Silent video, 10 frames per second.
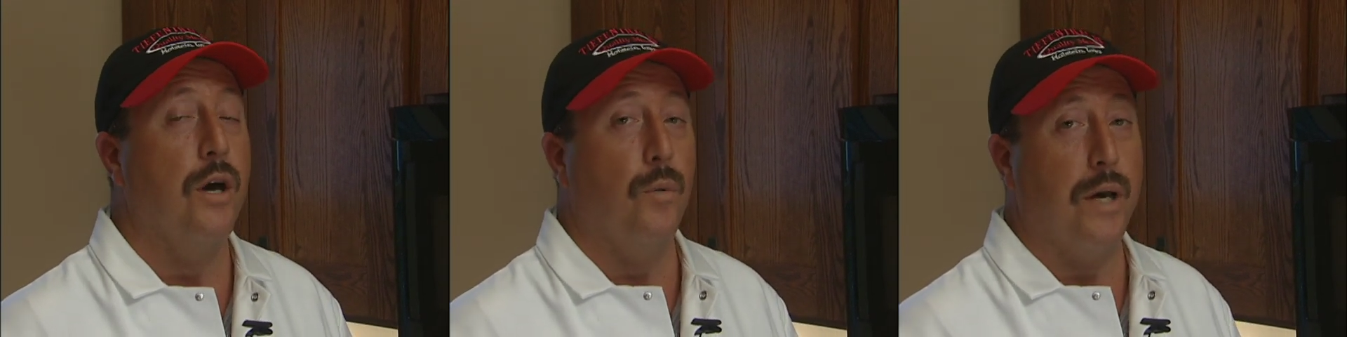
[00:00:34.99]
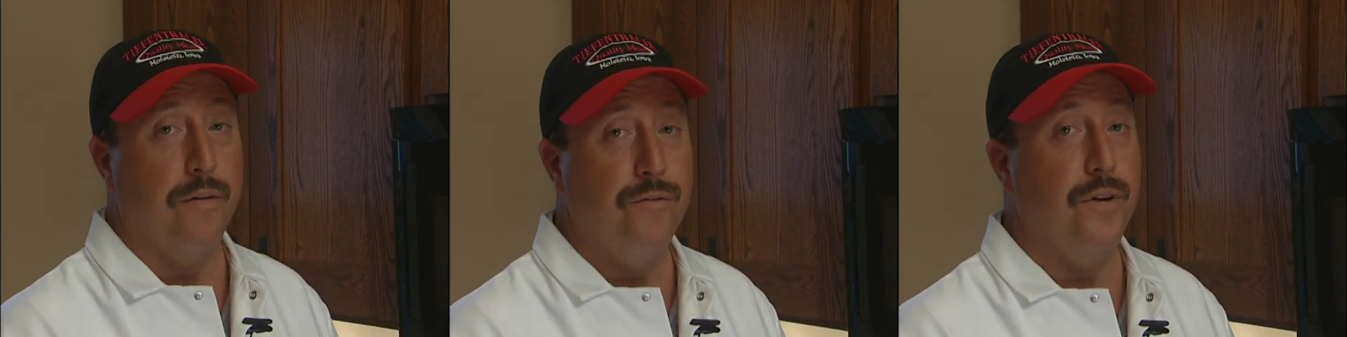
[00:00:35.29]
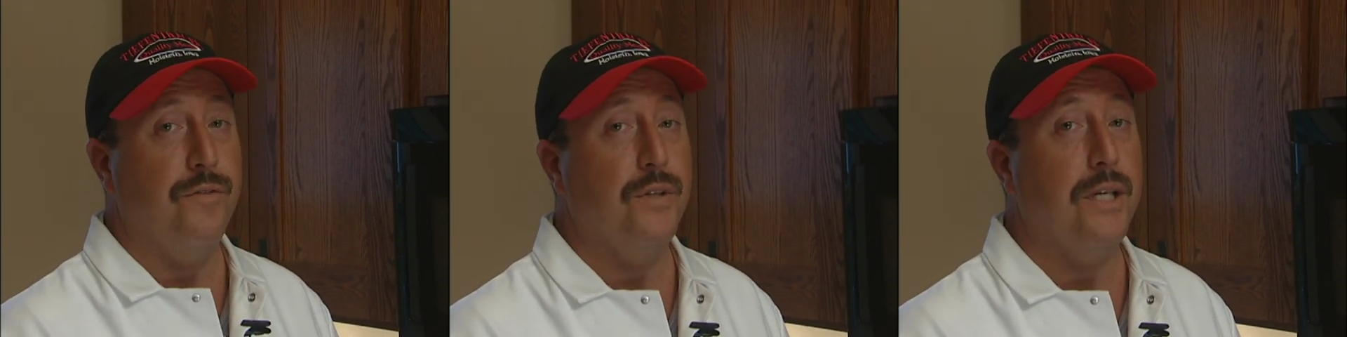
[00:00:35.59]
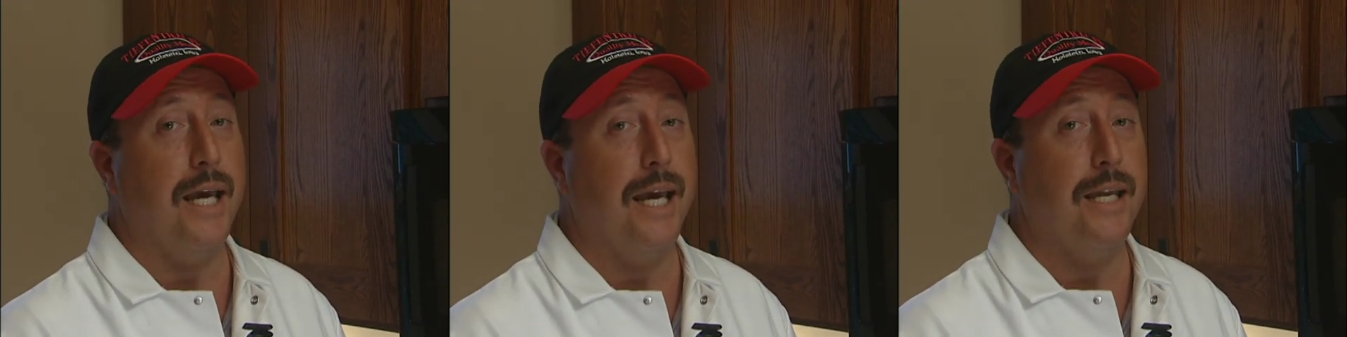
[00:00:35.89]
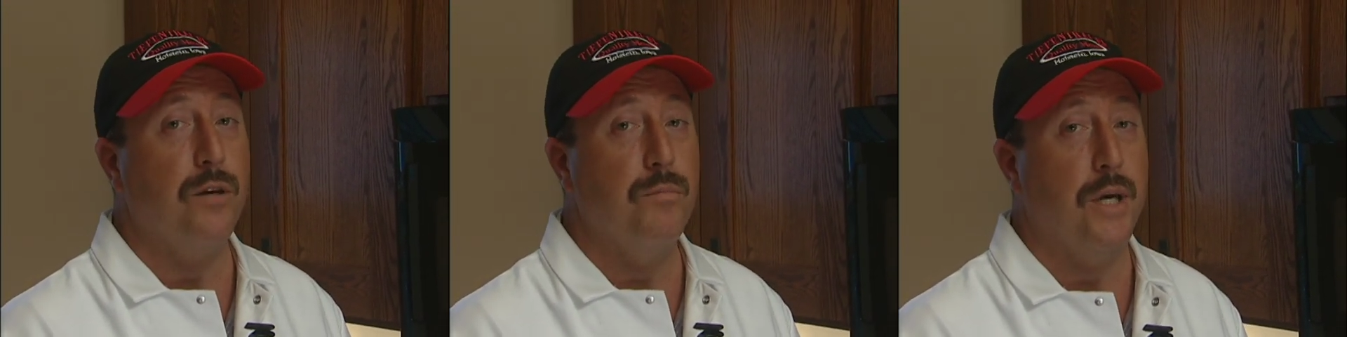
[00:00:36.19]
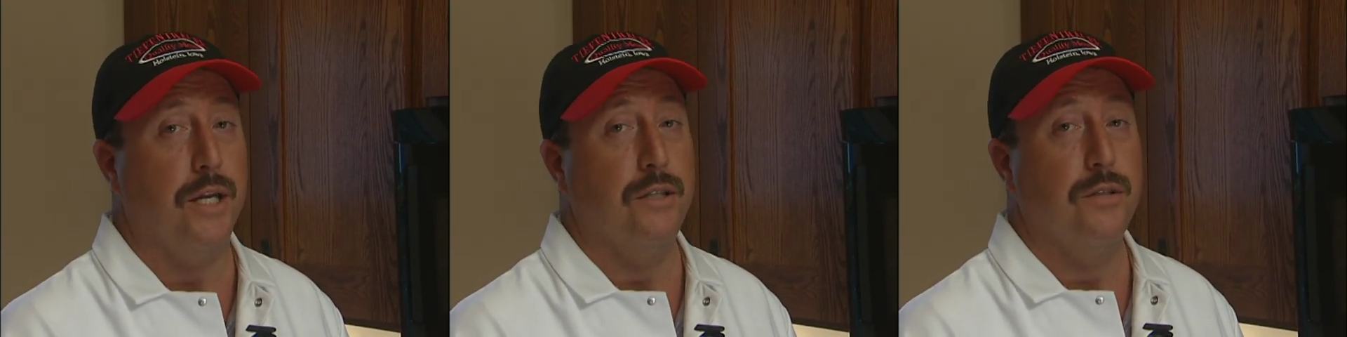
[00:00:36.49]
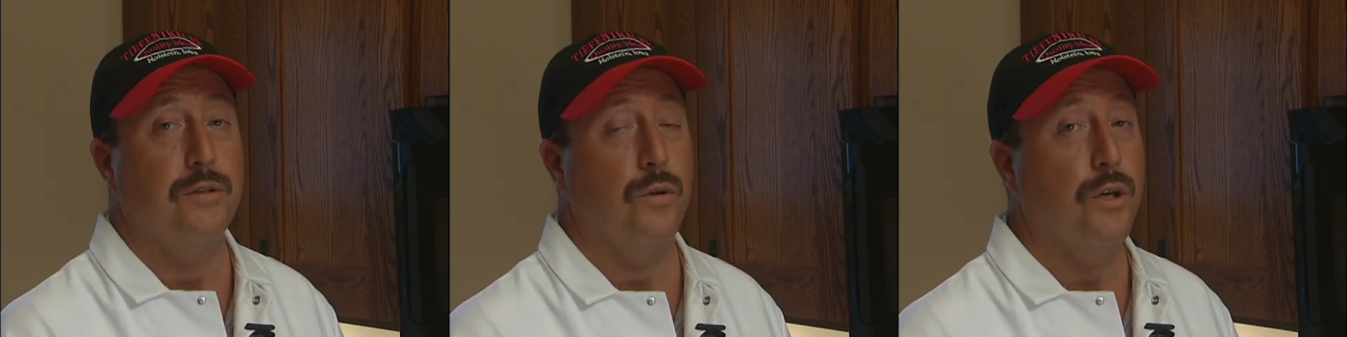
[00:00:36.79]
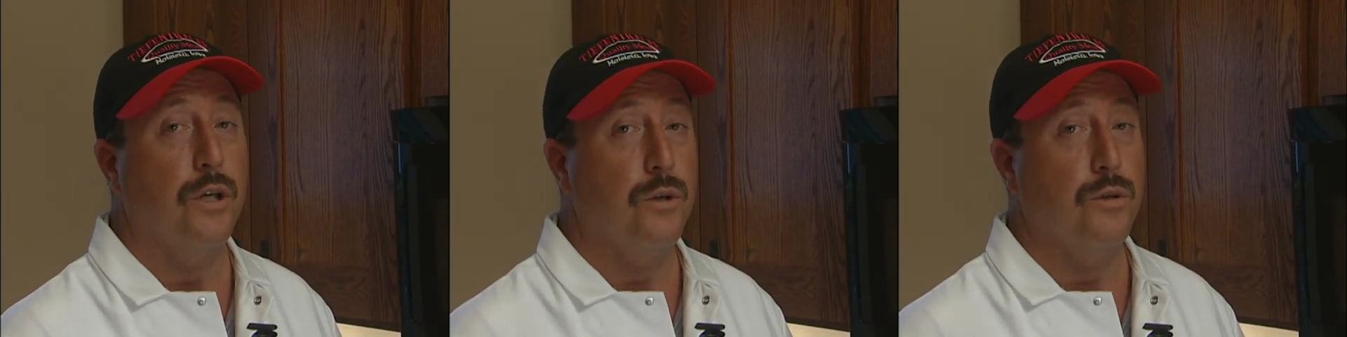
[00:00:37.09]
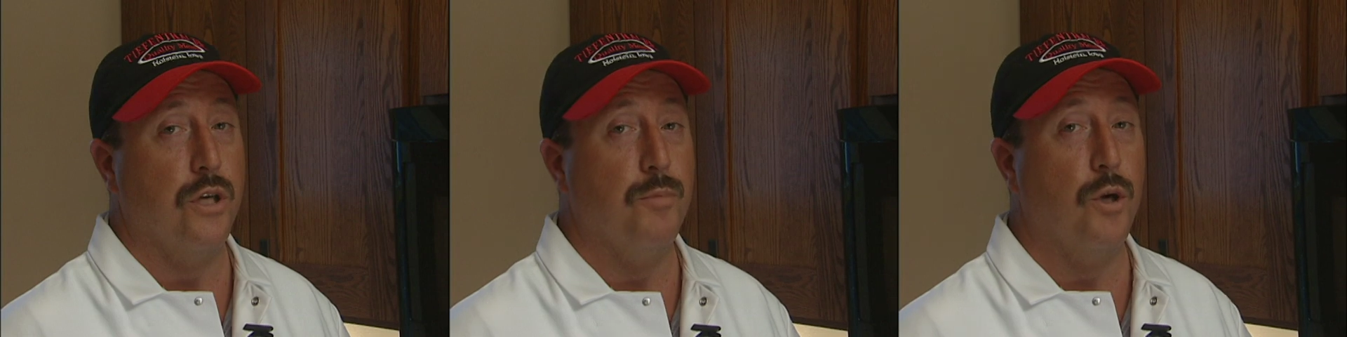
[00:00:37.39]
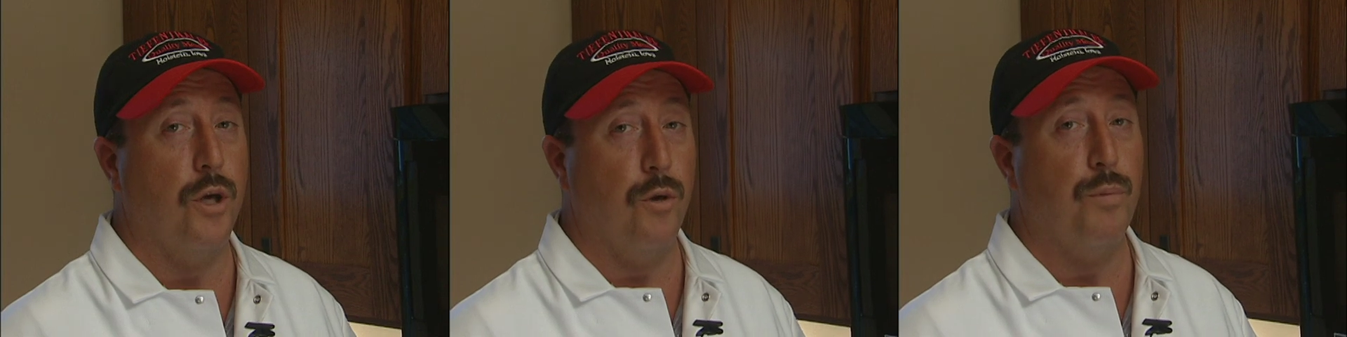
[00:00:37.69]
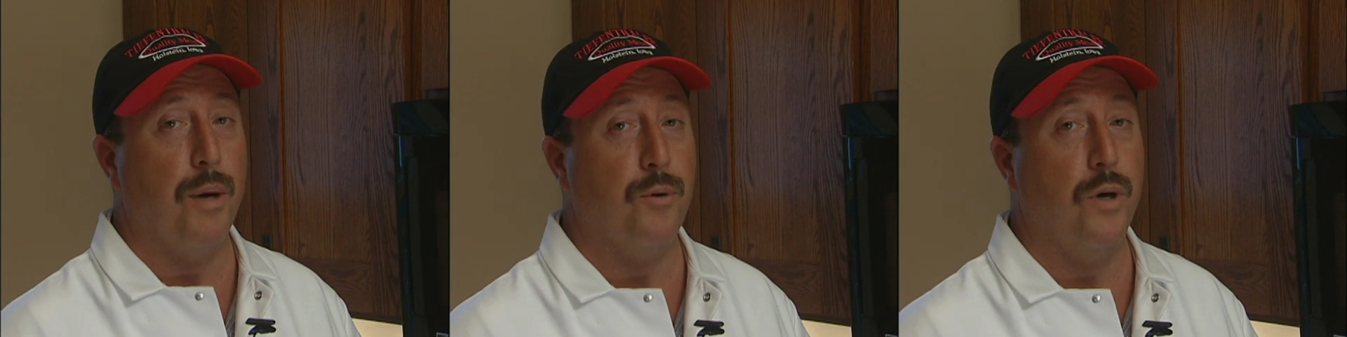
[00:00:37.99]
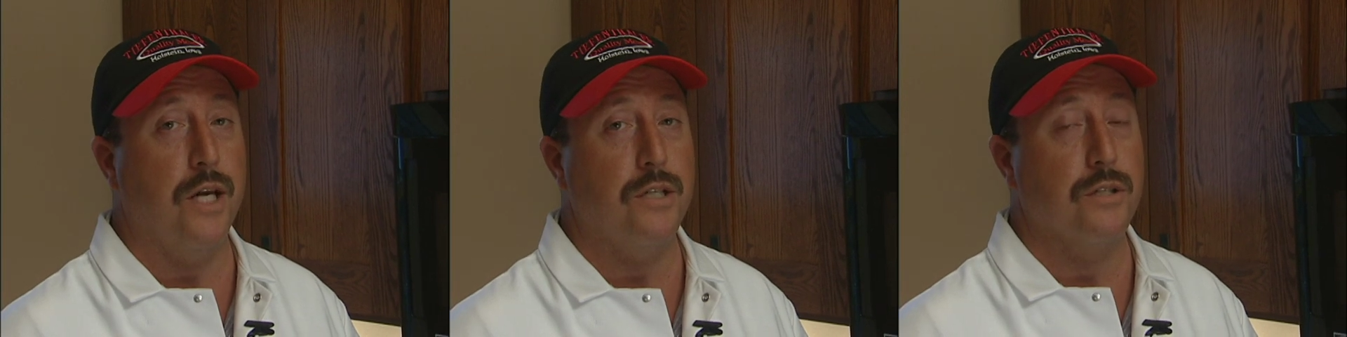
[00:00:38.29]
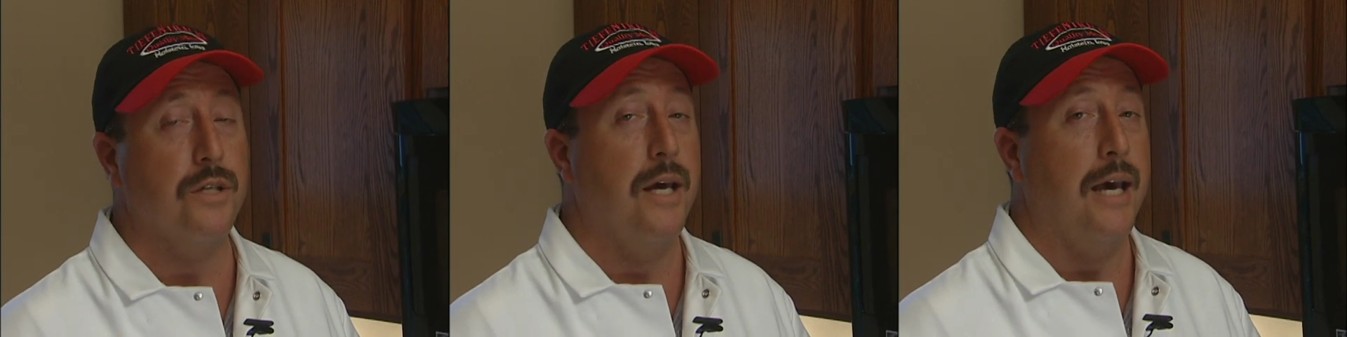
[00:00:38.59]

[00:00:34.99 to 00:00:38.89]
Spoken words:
we have 50 to 80 minutes so you can do some of your other preparations.